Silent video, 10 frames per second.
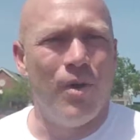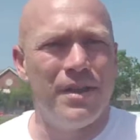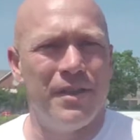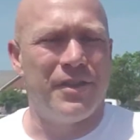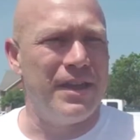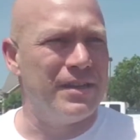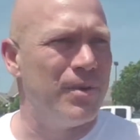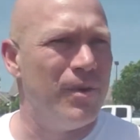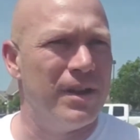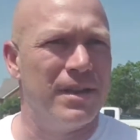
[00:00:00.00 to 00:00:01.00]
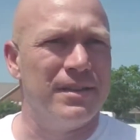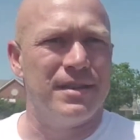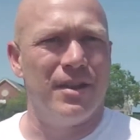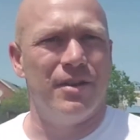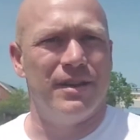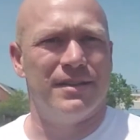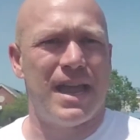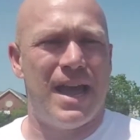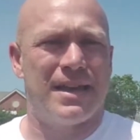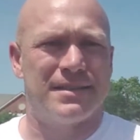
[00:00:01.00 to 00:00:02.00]
one of the things we want to consider is
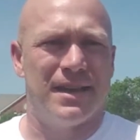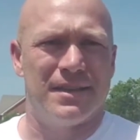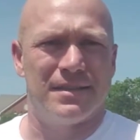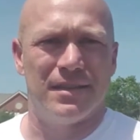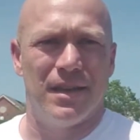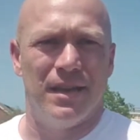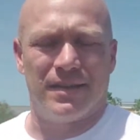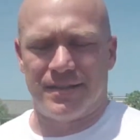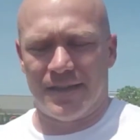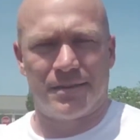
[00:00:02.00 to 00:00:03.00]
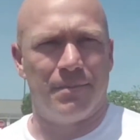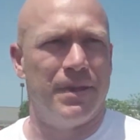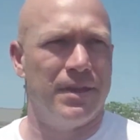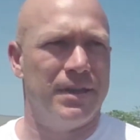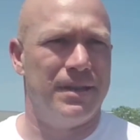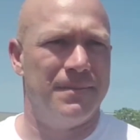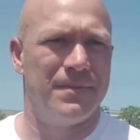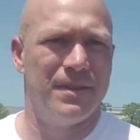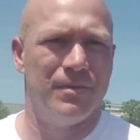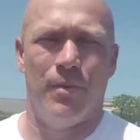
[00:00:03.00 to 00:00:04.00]
access and accessibility
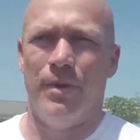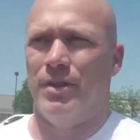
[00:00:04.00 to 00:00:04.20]
when we